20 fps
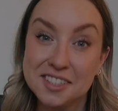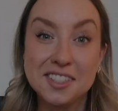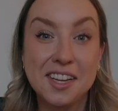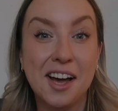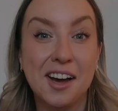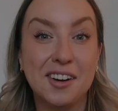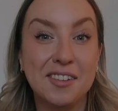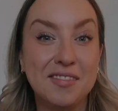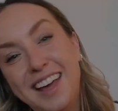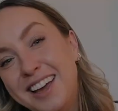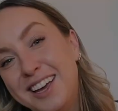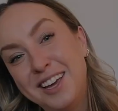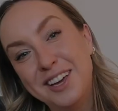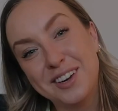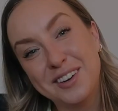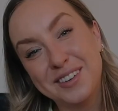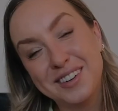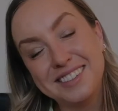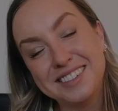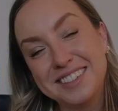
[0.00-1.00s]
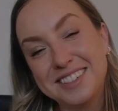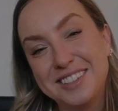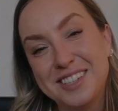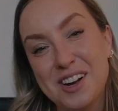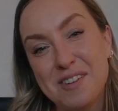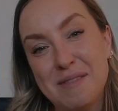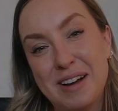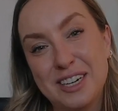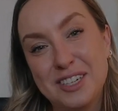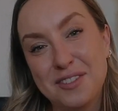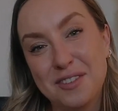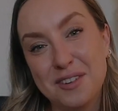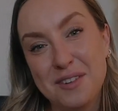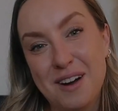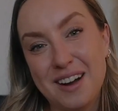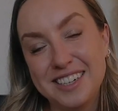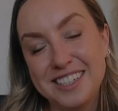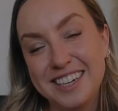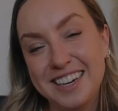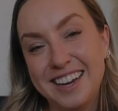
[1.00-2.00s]
So thank you so much for
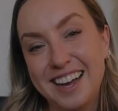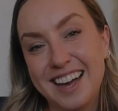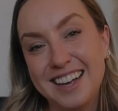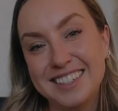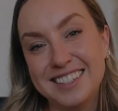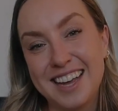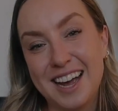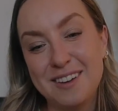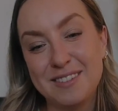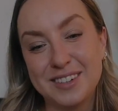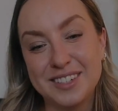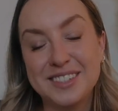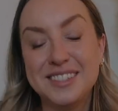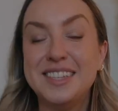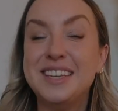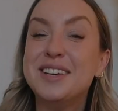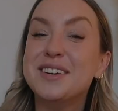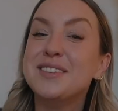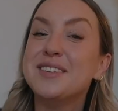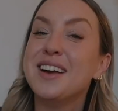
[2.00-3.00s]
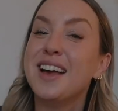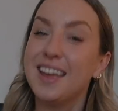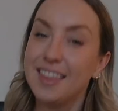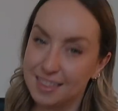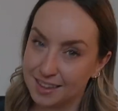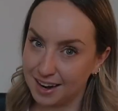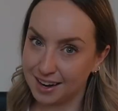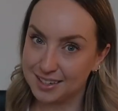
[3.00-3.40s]
watching, guys. I will see you in the